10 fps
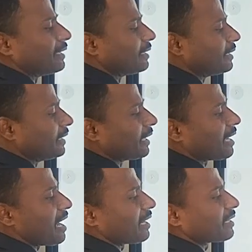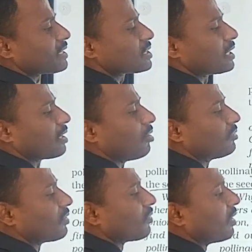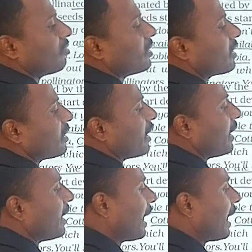in that in a characteristic of the flower in